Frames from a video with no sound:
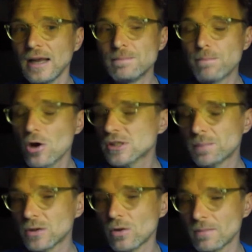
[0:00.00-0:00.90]

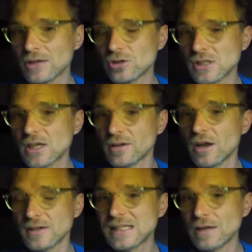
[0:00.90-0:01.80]
Impossible to imagine
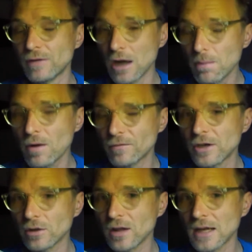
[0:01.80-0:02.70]
Sundance giving up on the
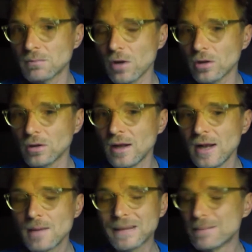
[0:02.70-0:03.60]
online model,
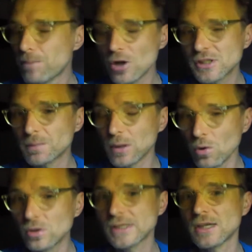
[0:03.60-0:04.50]
but impossible
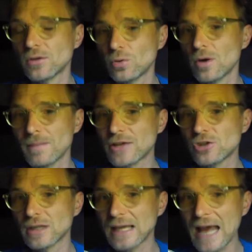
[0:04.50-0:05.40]
also to
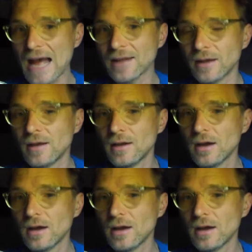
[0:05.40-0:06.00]
imagine Cannes